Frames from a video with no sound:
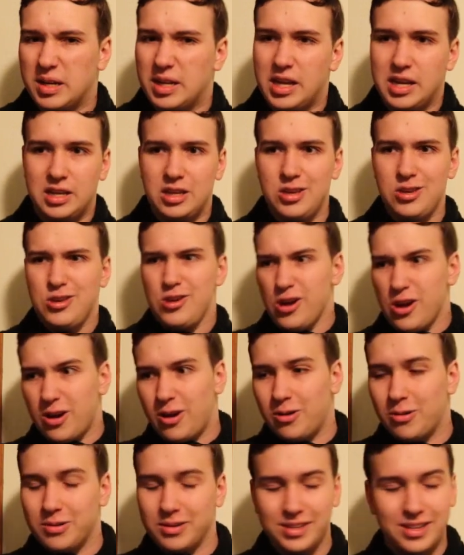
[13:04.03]
you're like,
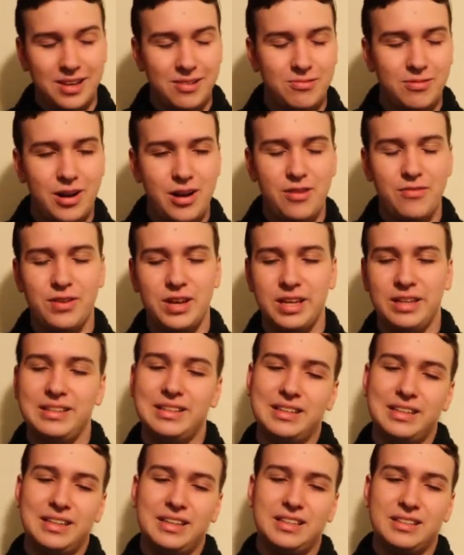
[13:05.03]
no, get rid of it.
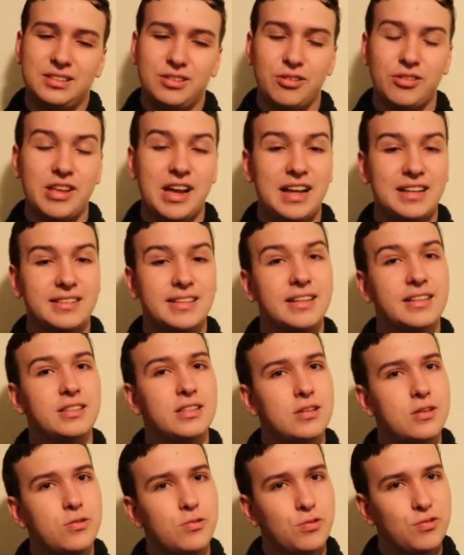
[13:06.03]
So that
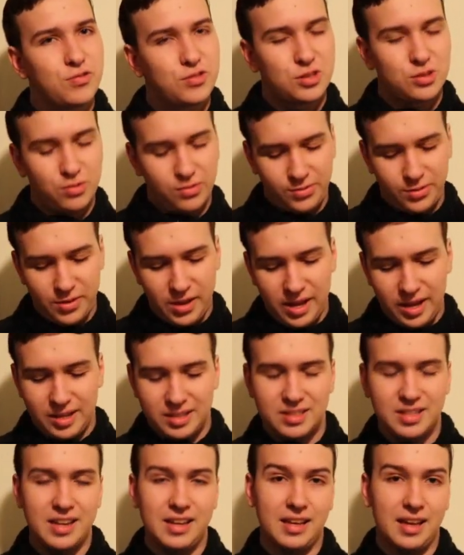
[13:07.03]
is a useful thing.
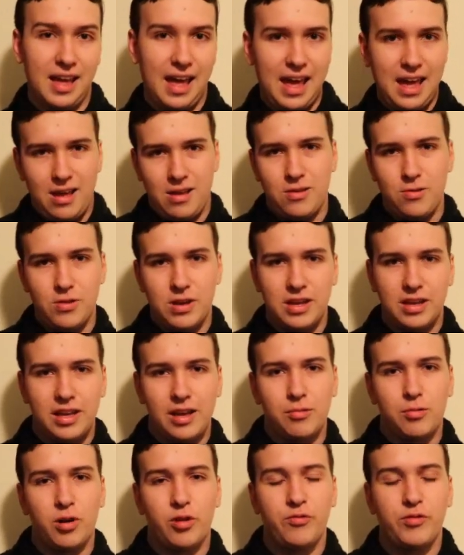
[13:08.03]
It's like, hey, you can
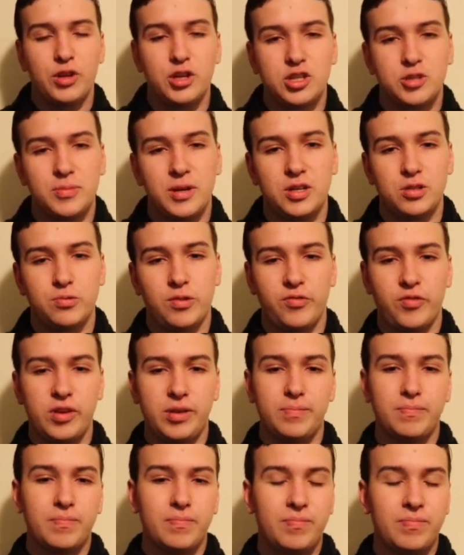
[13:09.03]
get rid of field spells with
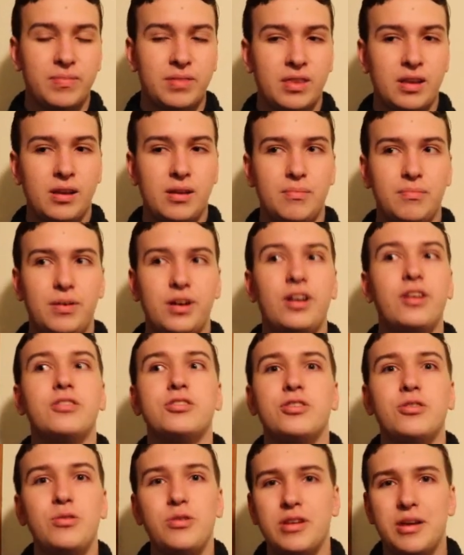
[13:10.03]
it. But
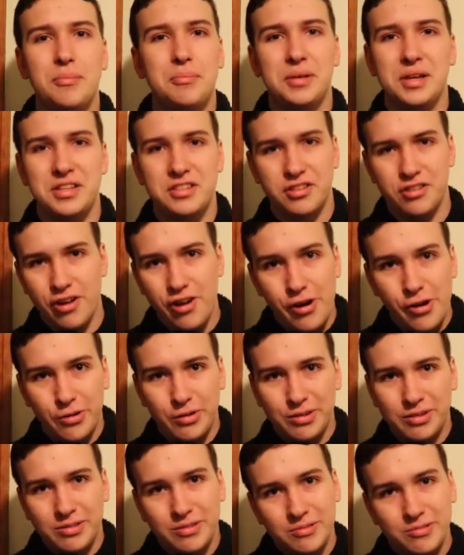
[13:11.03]
also you can place your
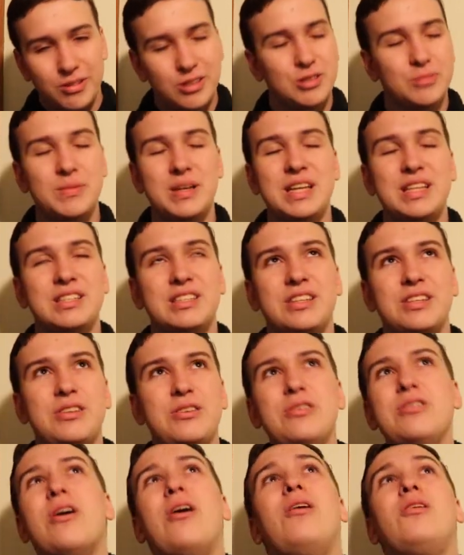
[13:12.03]
own, which means
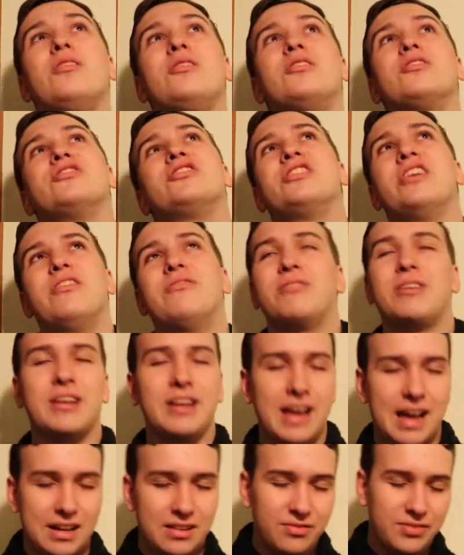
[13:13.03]
all your stuff
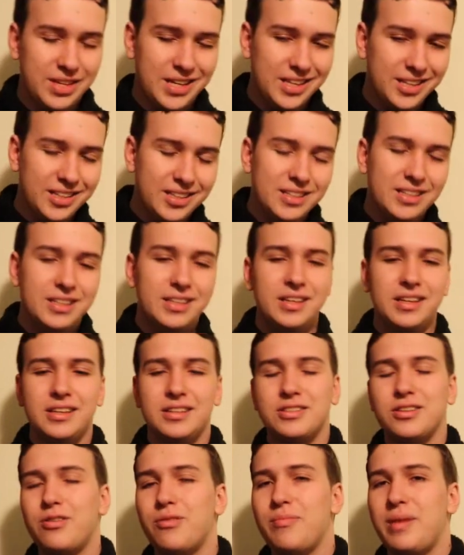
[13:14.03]
can activate.
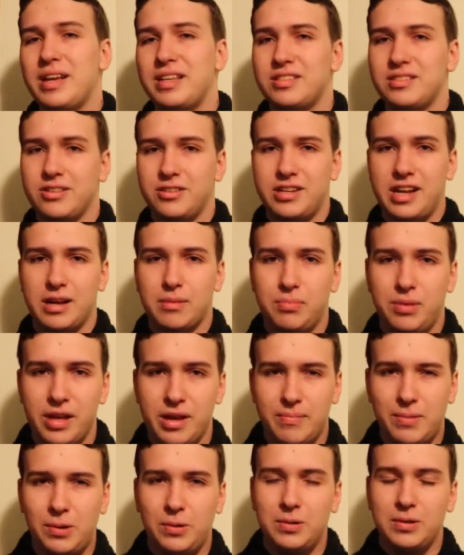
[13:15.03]
So it makes your deck
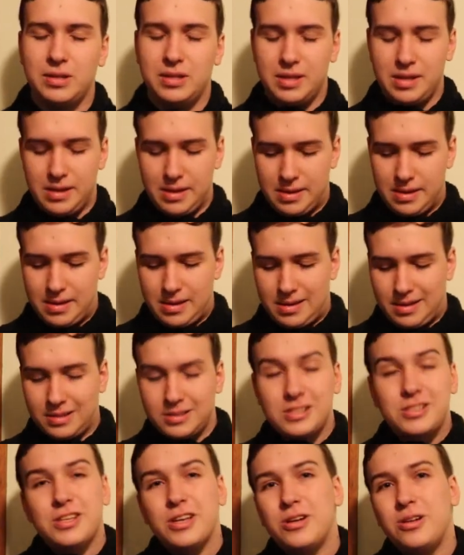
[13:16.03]
playable.
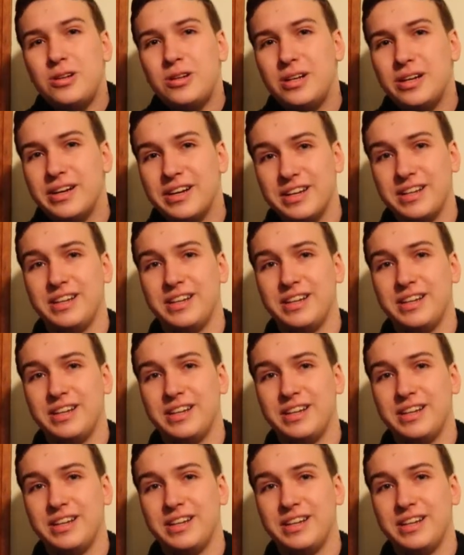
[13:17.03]
Still,